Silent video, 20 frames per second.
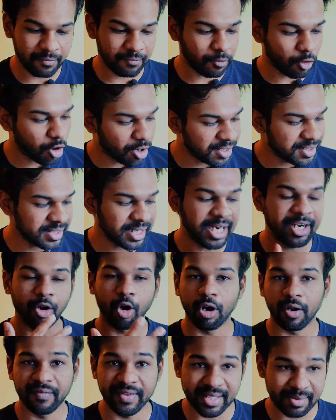fonts and
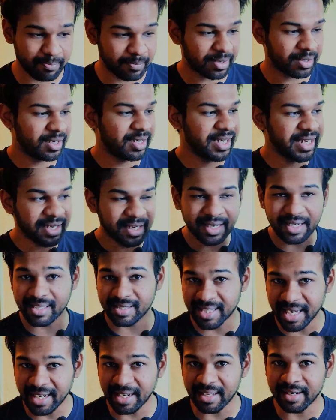all of this neat little
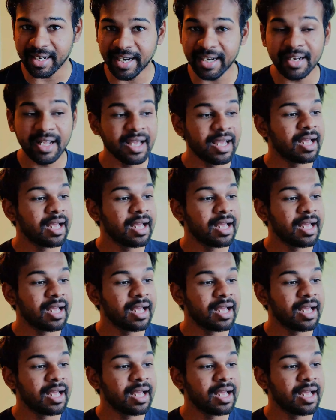styling, right?